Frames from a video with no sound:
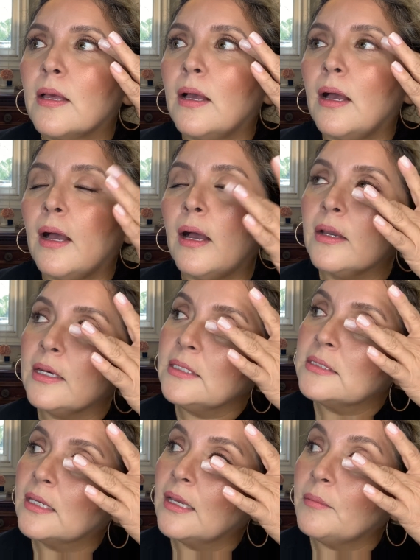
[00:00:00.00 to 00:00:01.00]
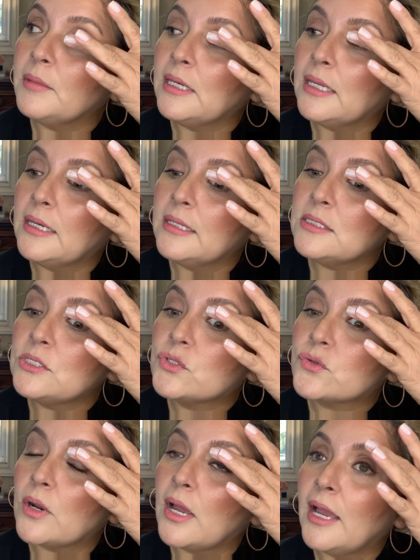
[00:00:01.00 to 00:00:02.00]
How can I say? I mean, it is
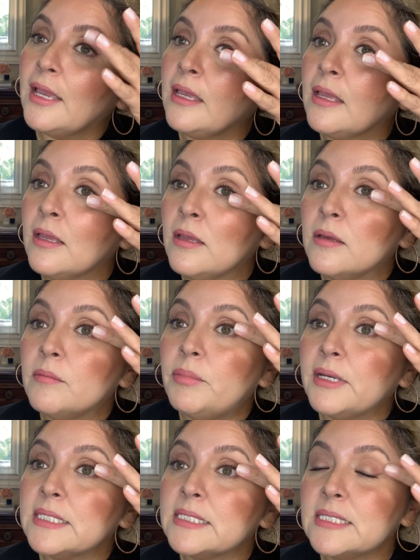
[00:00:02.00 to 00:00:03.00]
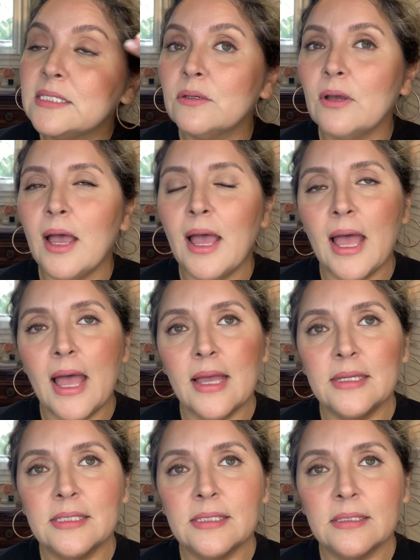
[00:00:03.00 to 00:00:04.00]
dry, but it still
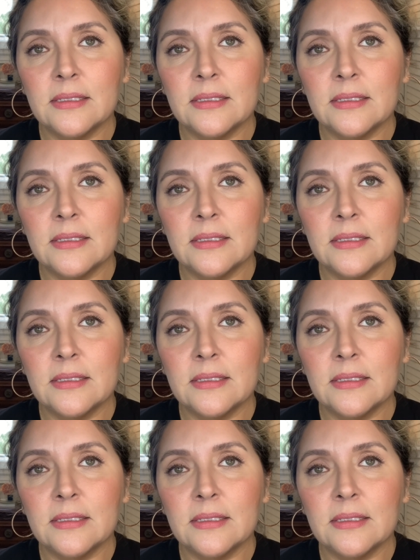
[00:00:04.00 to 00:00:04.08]
has,